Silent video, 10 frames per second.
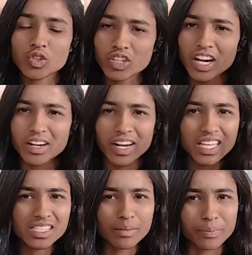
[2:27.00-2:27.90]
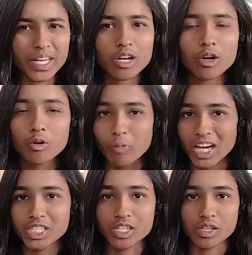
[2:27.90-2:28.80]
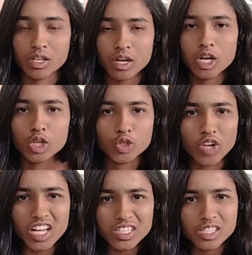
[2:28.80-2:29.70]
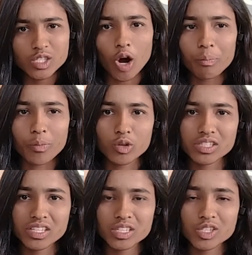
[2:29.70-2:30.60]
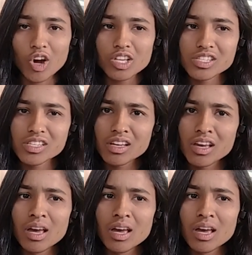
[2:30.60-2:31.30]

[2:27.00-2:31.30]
So that raised the big question should I just stop posting shorts?